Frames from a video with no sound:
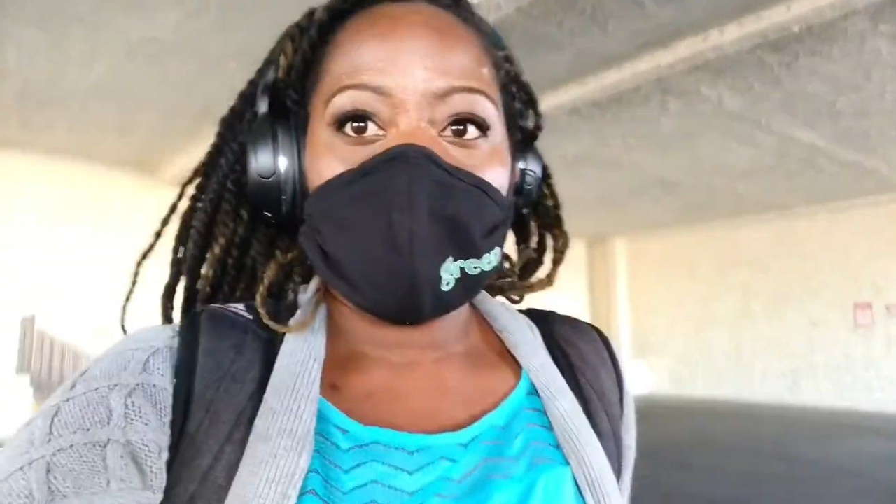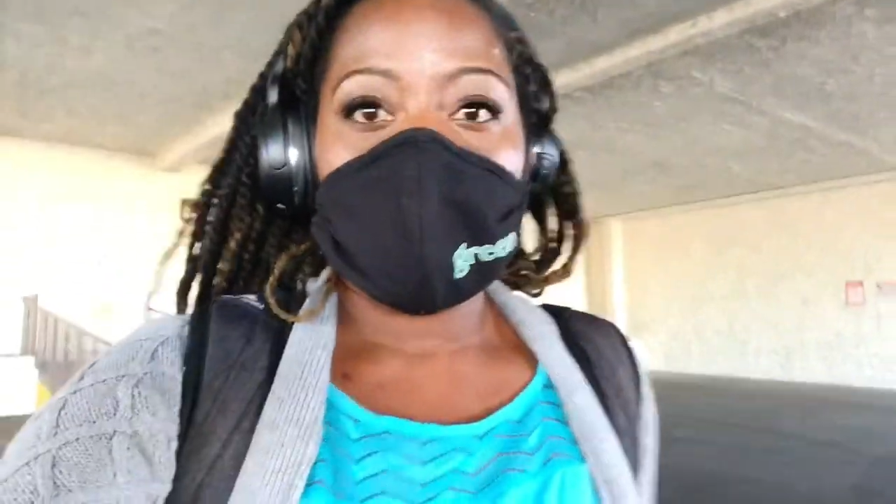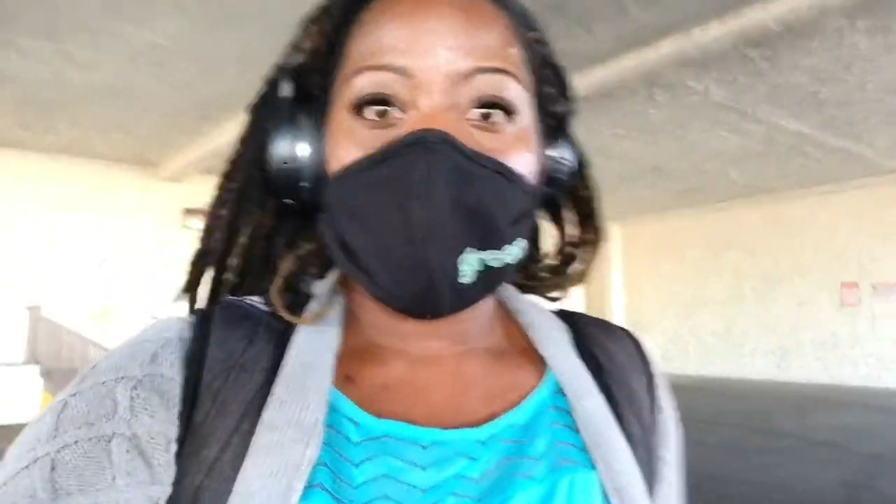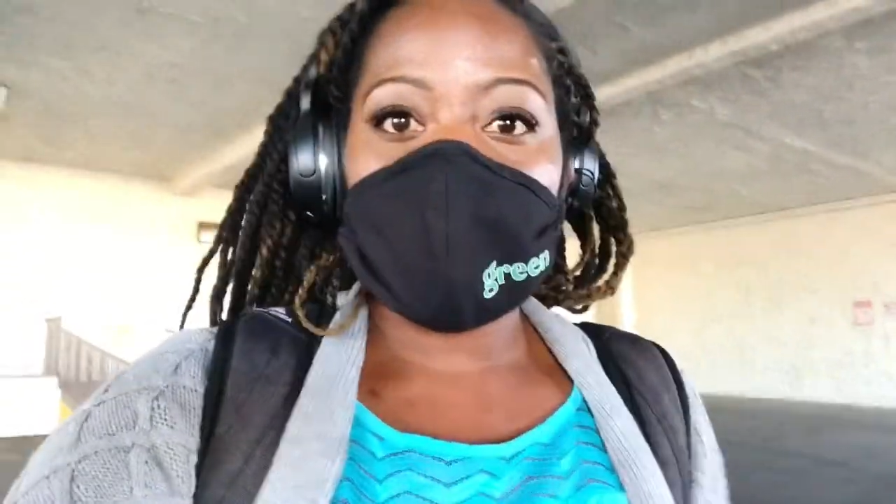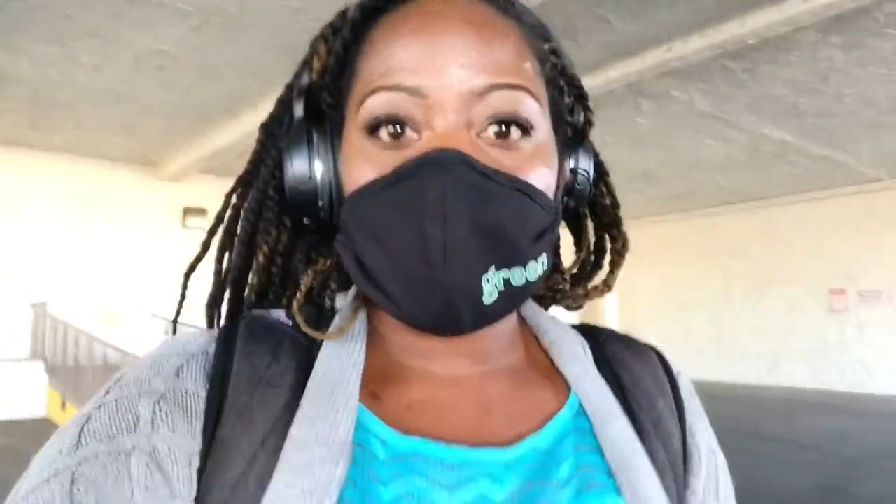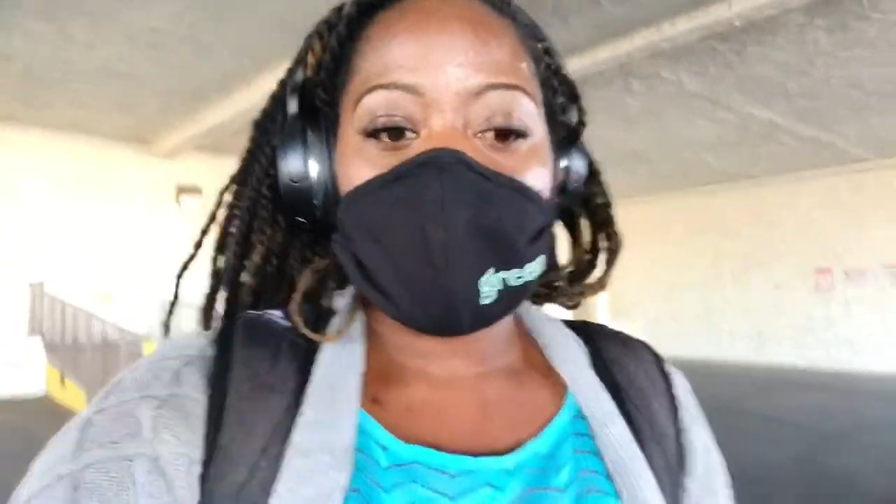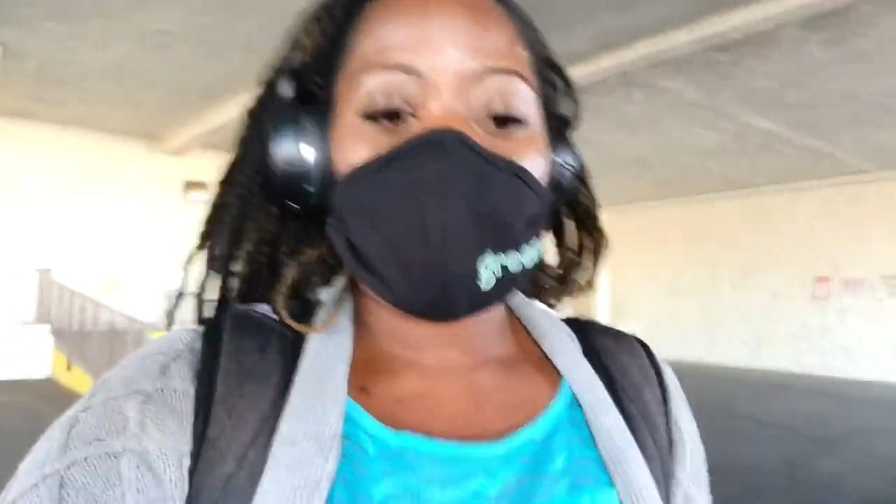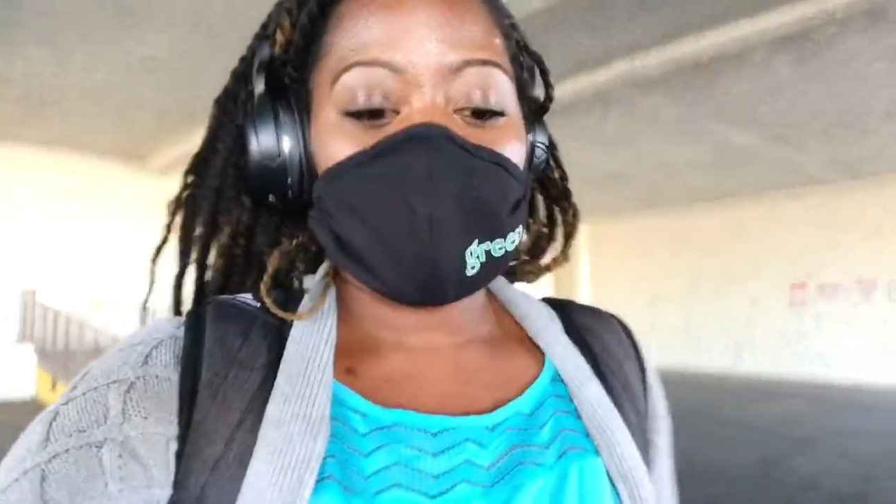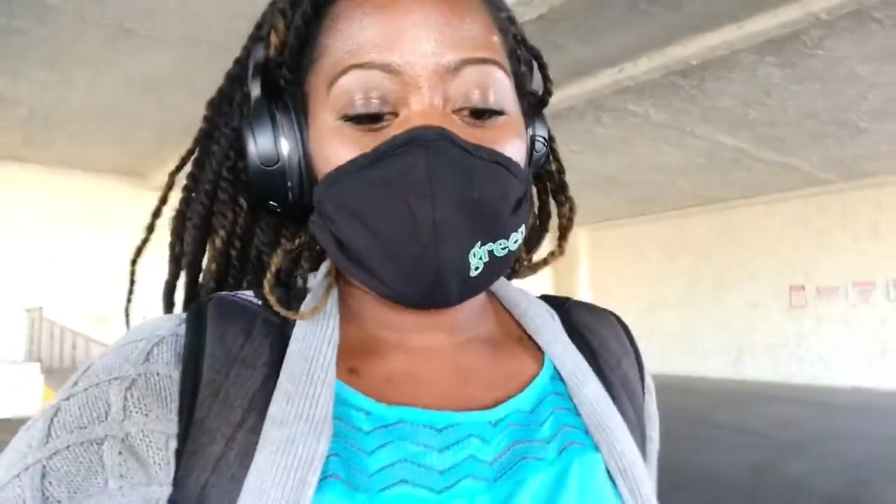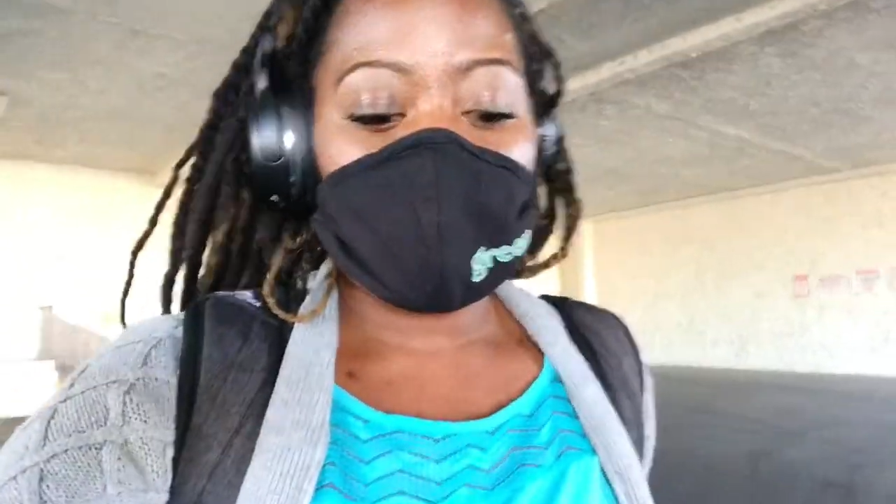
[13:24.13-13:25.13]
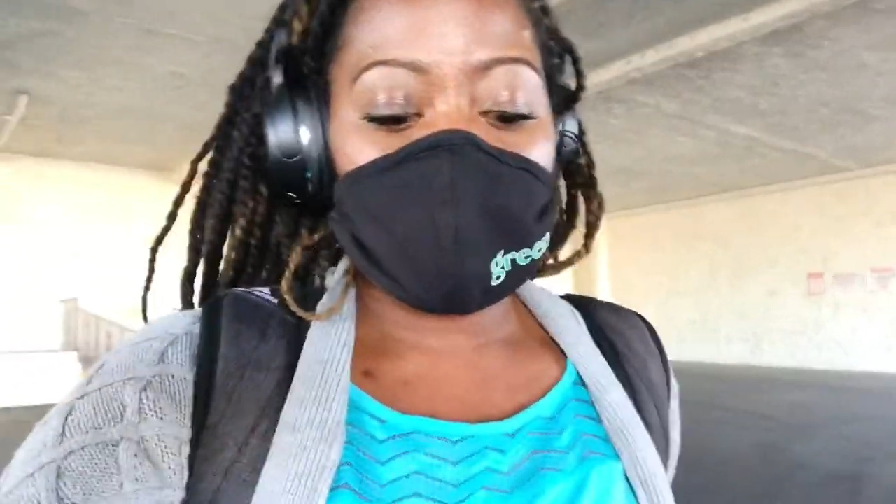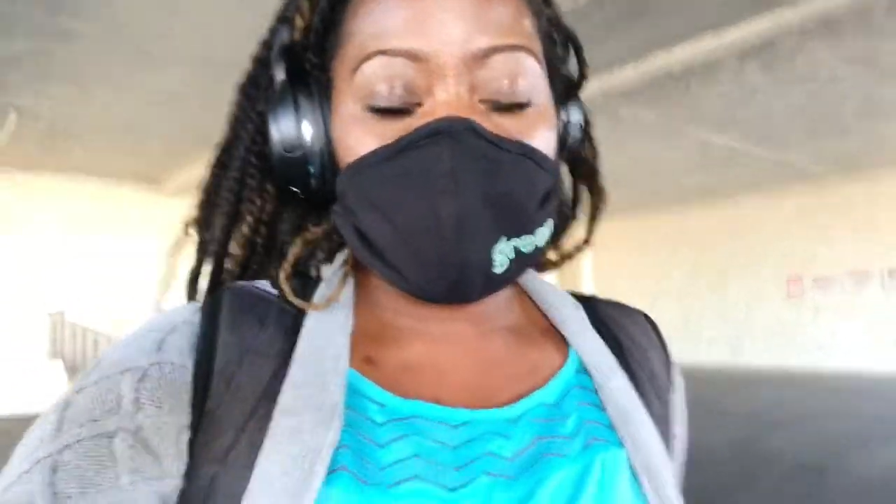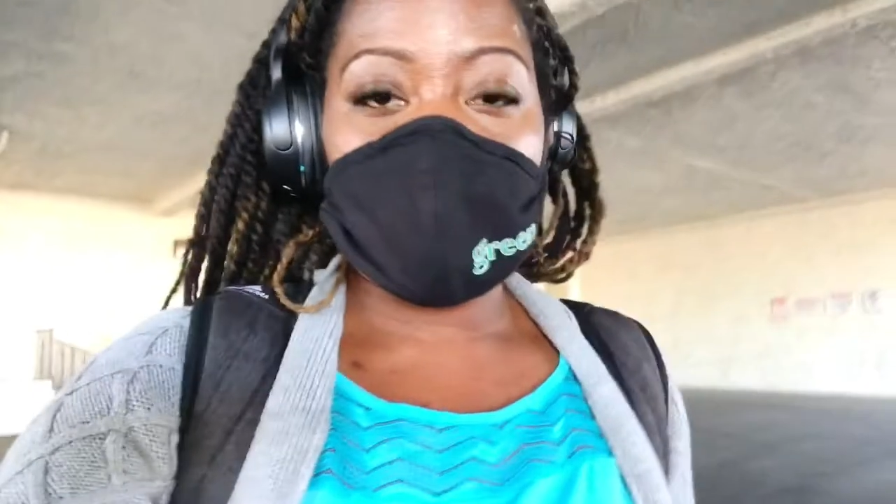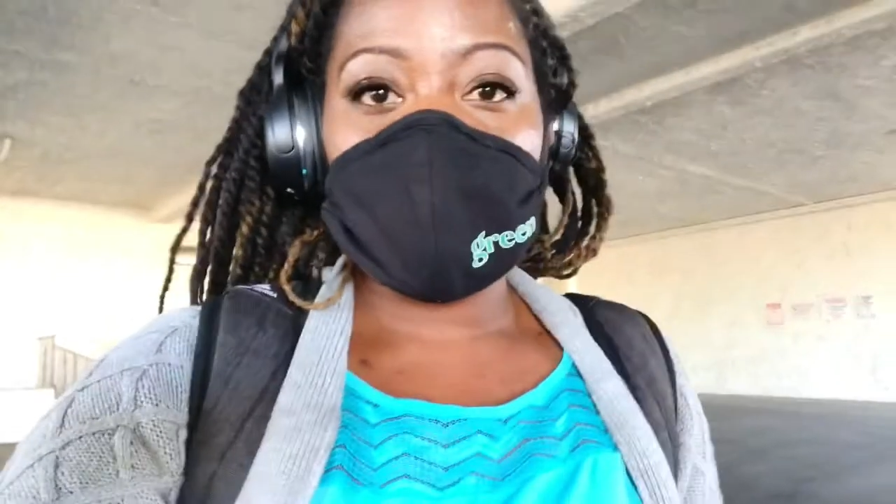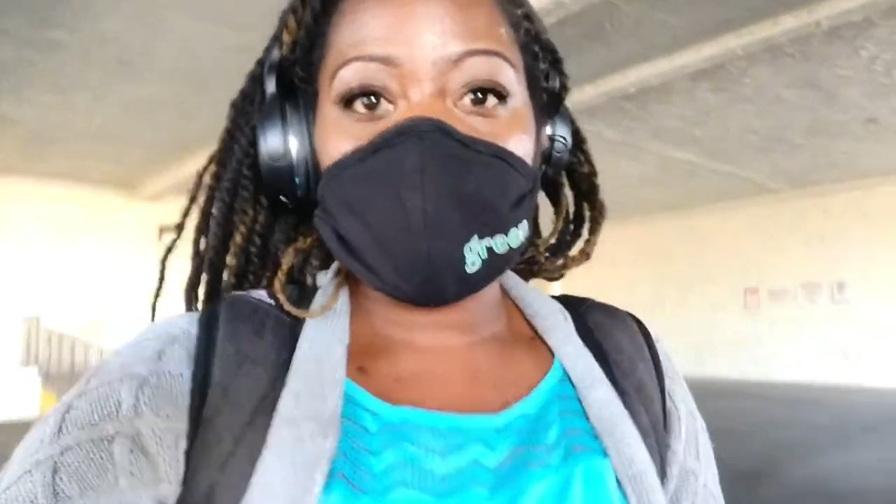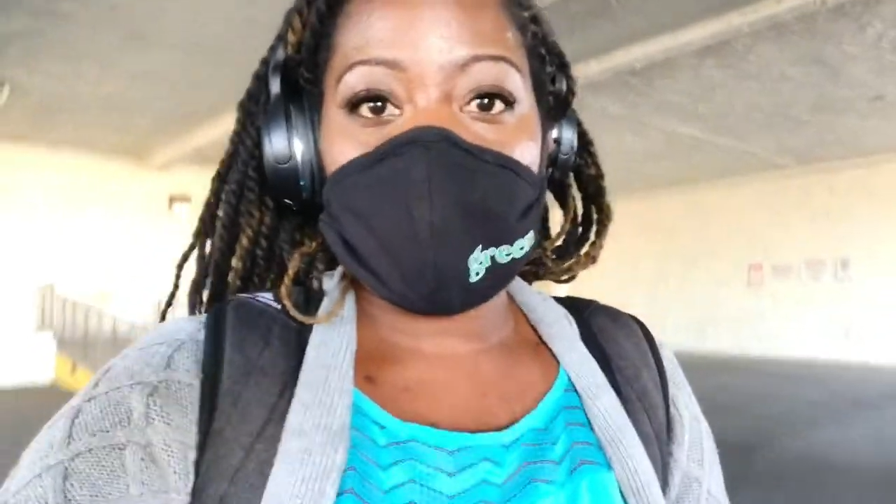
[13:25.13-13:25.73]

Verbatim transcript: I'm not sure if